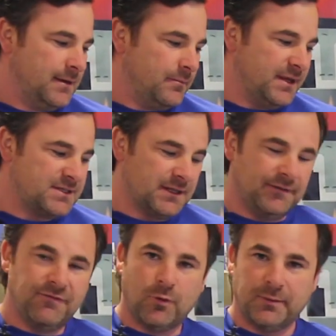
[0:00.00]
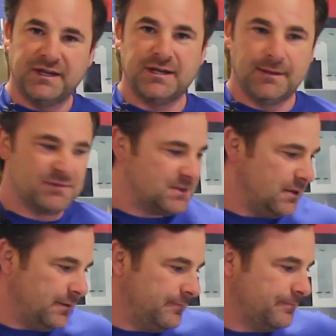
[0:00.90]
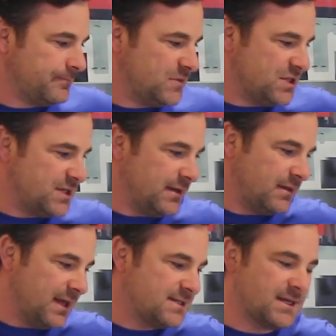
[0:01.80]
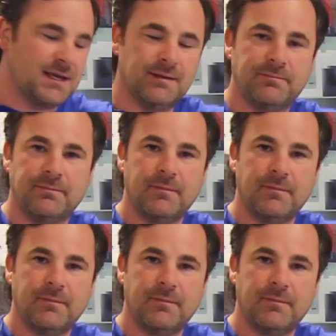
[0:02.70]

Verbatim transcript: basically forming tips on just things to keep